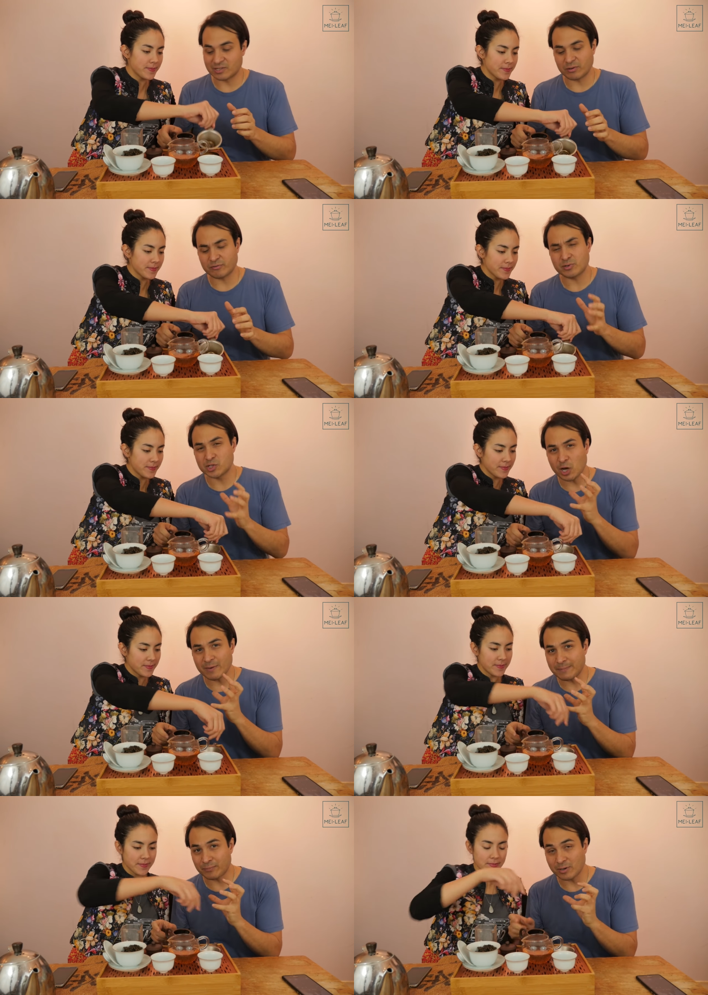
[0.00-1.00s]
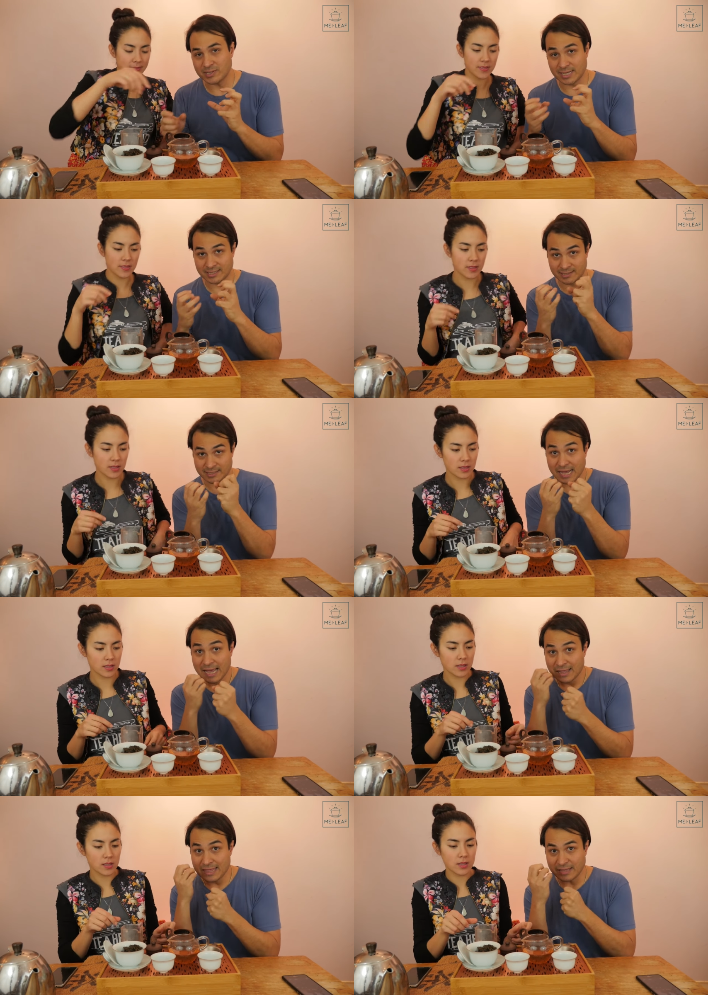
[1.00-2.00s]
Speaker 1: gone through so many processes
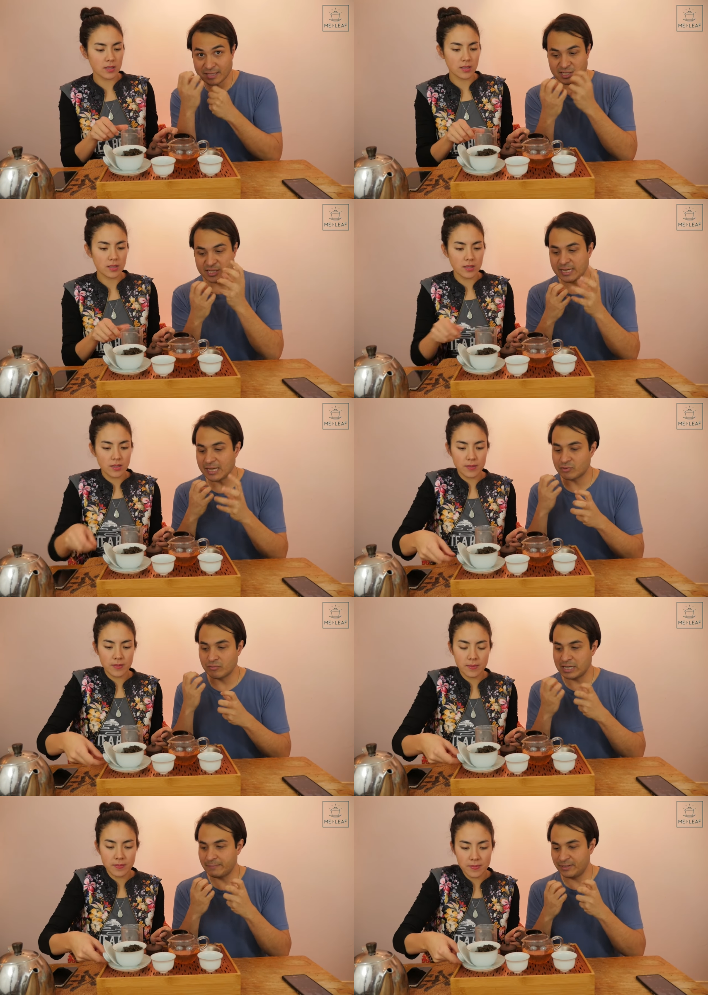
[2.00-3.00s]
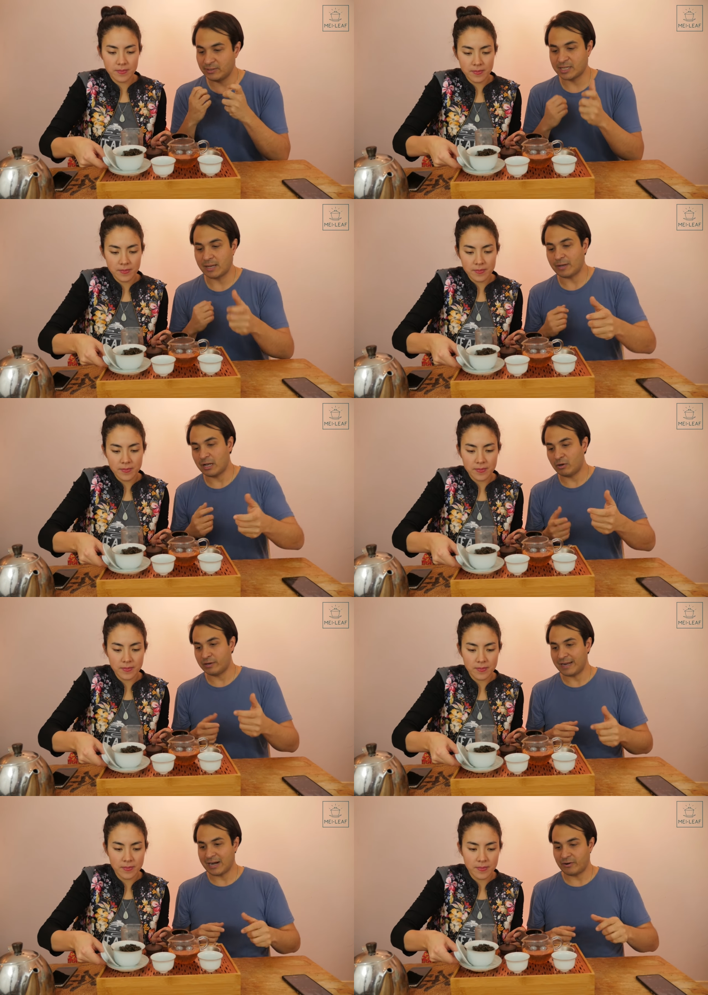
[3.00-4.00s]
that the tea has really built up a lot
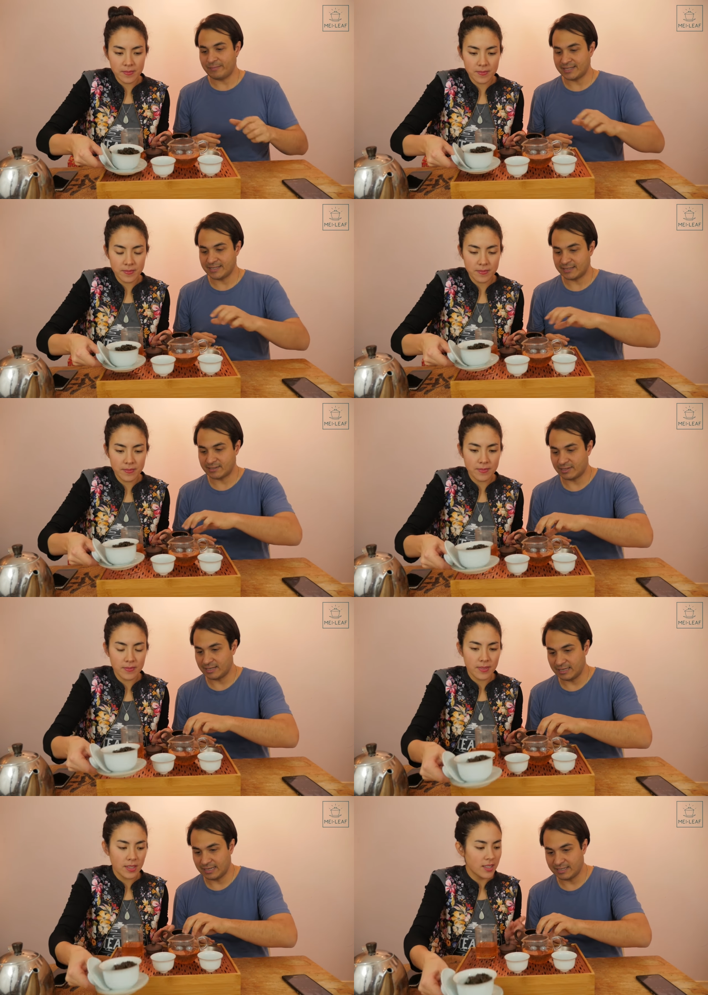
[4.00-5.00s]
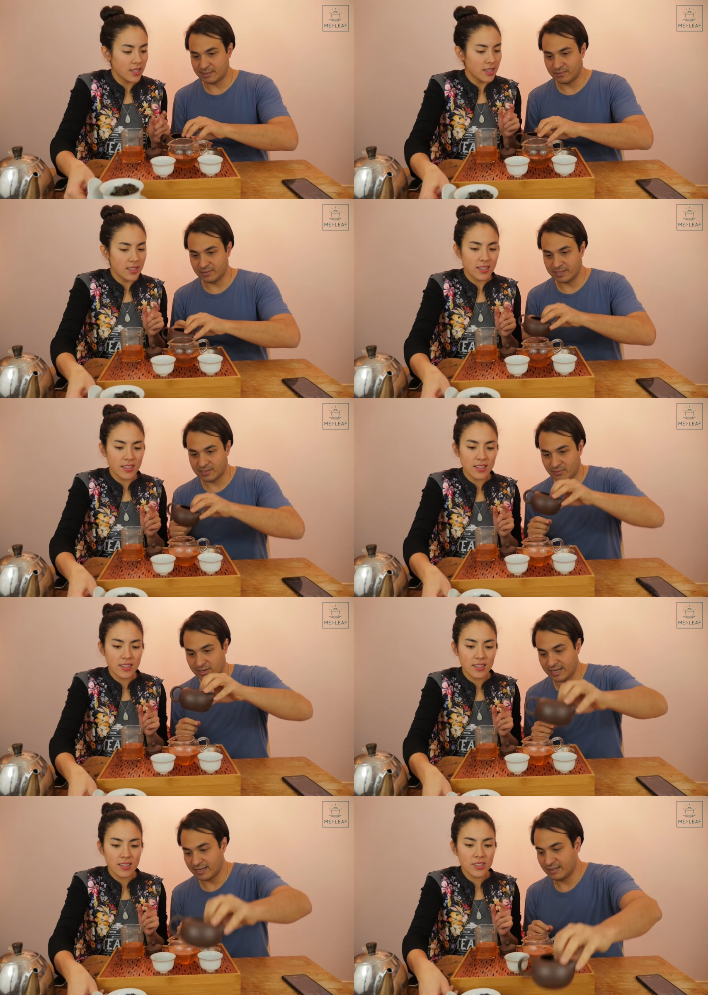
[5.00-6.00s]
of aromatics. Okay, yeah, let's put these
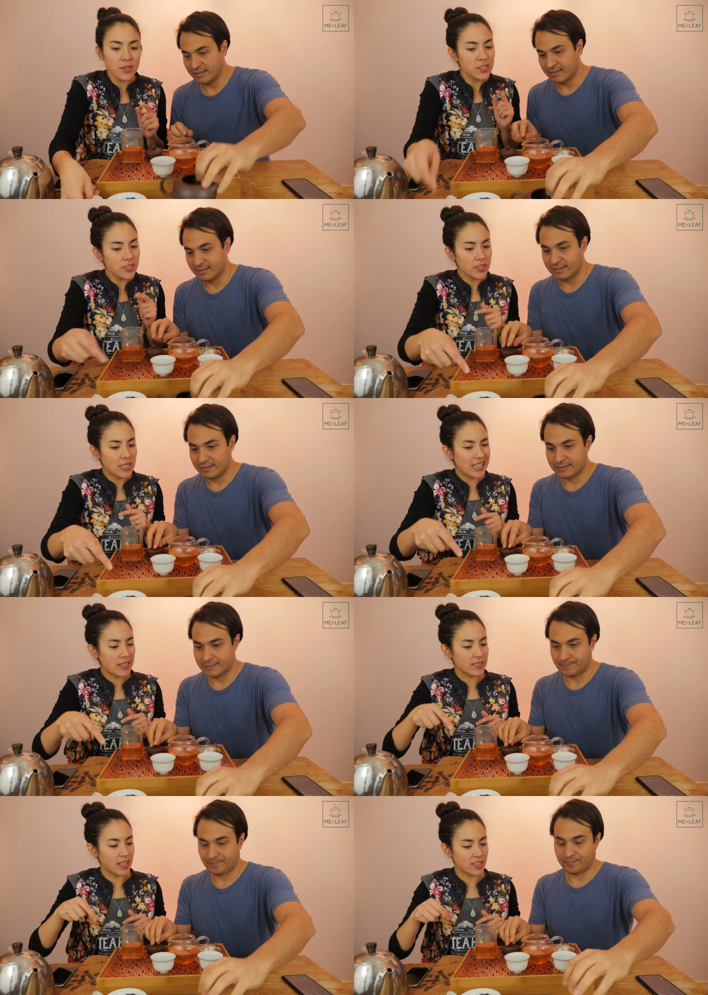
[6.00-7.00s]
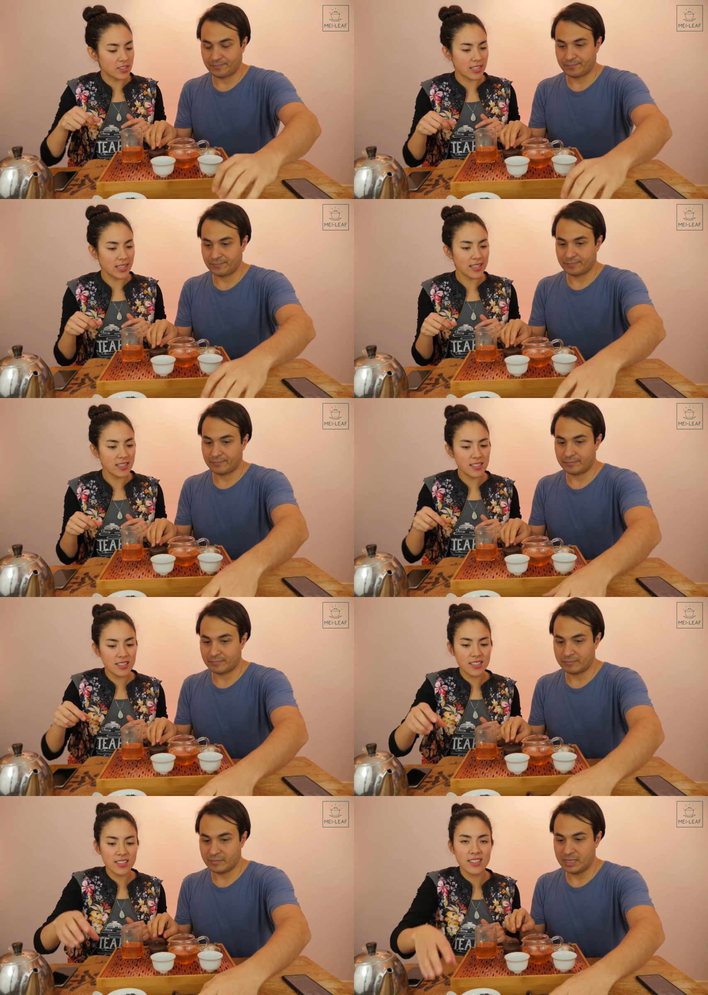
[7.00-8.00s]
away.
Speaker 2: Should we show the leaves, actually?
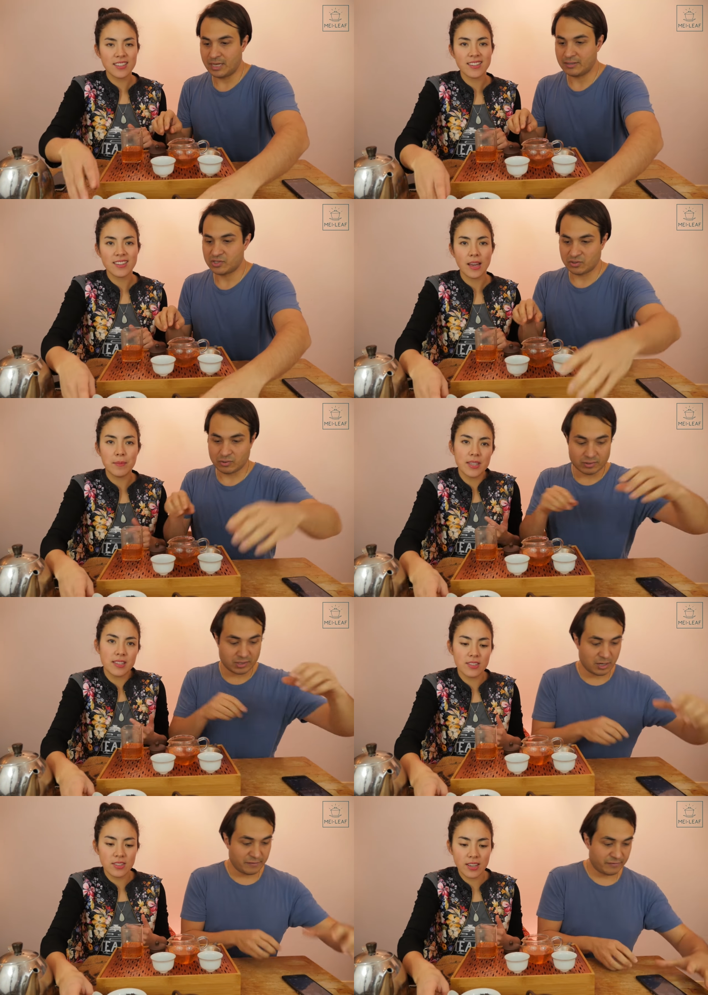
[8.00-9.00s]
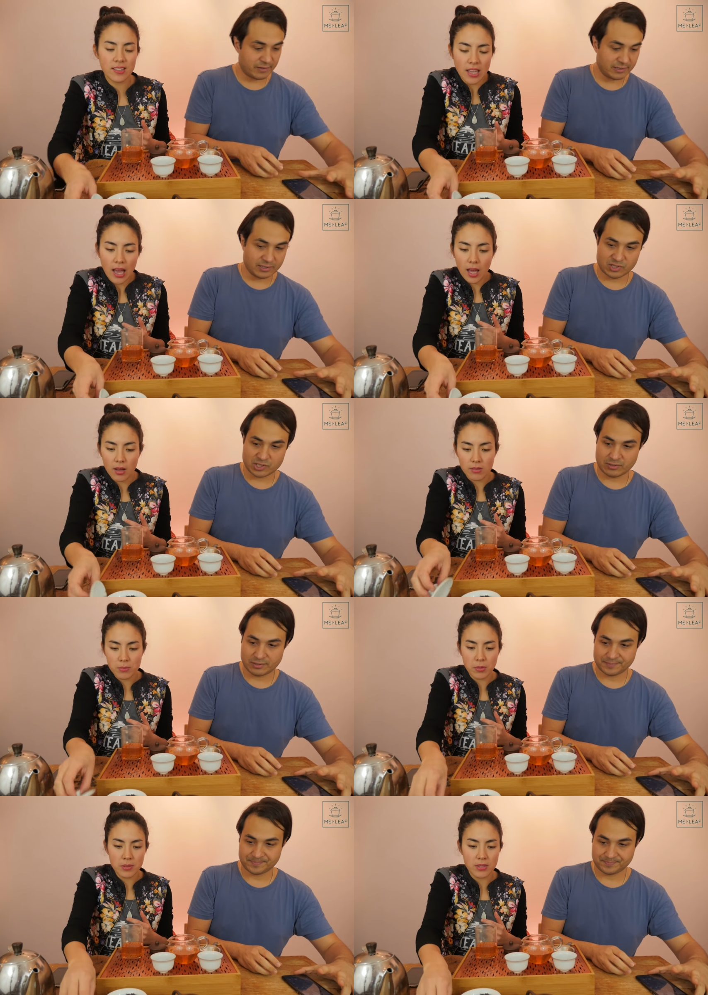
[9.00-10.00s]
Speaker 1: Yeah,
Speaker 2: sure. I mean, go you for guys, it. You show.
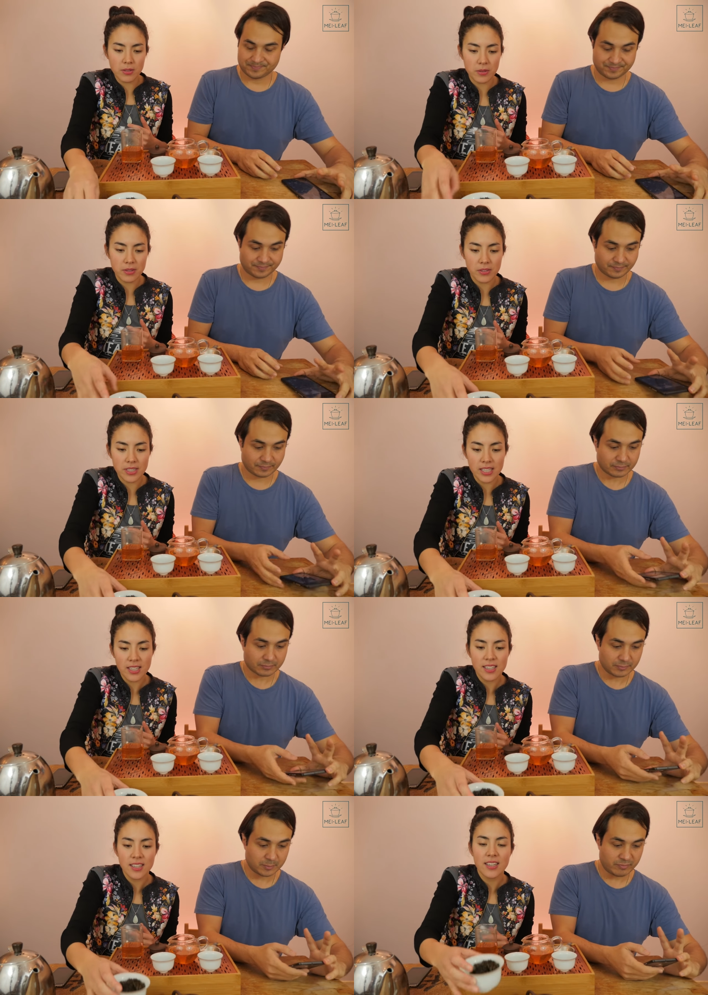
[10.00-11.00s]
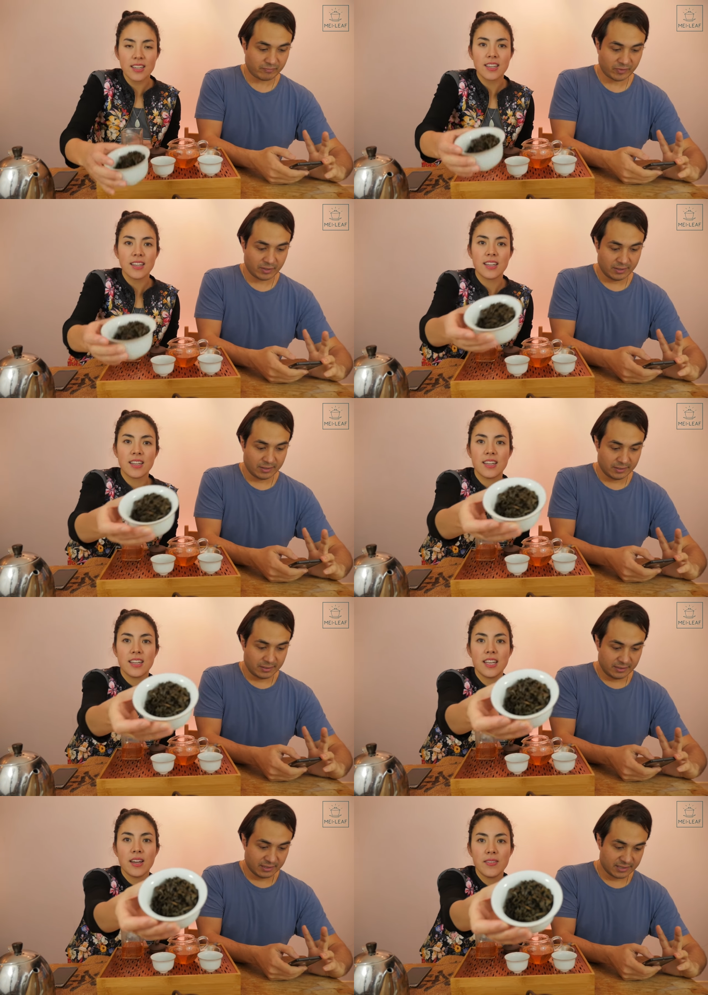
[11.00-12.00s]
Probably know it already. No,